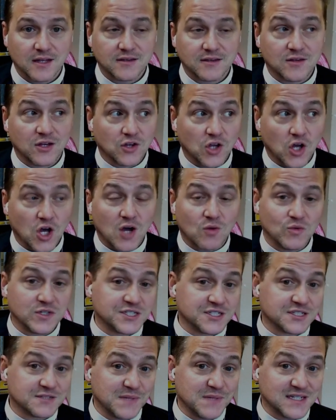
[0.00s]
the law which
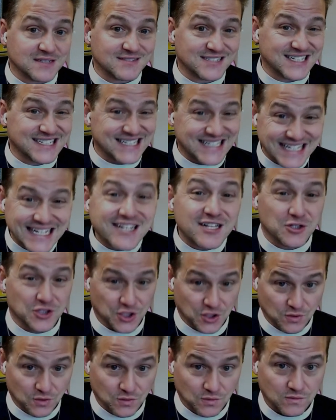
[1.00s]
is meant to kill
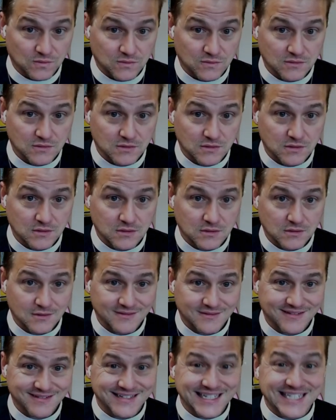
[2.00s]
you.
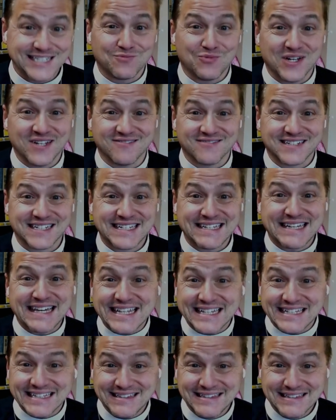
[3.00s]
It will
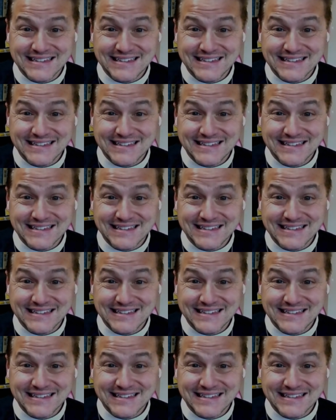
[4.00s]
kill,